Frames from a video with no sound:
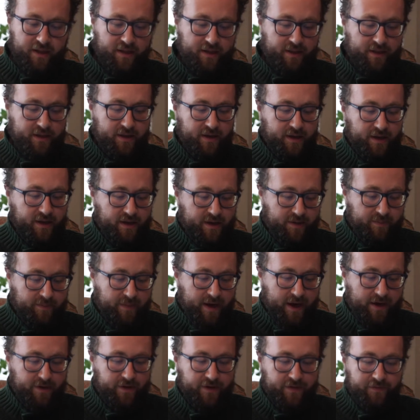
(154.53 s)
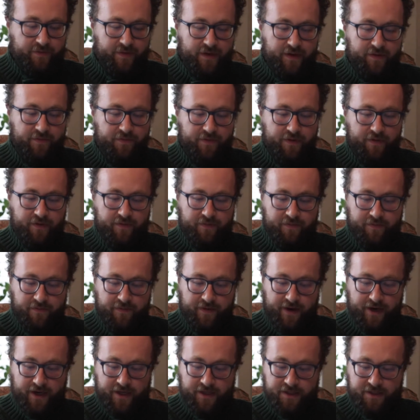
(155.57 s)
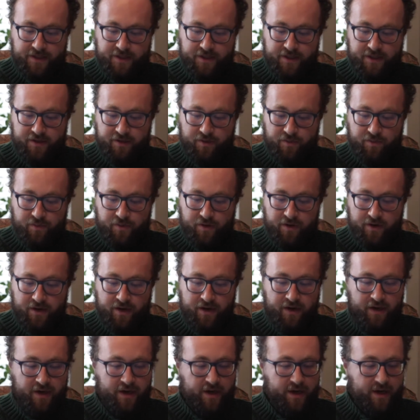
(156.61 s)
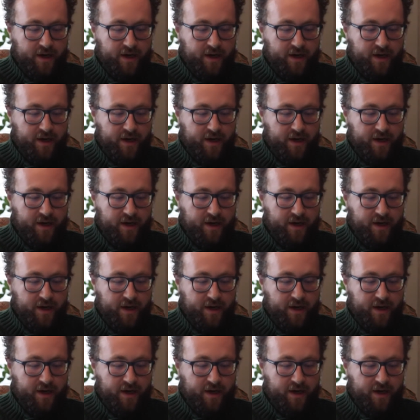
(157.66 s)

the amount of different fonts and the work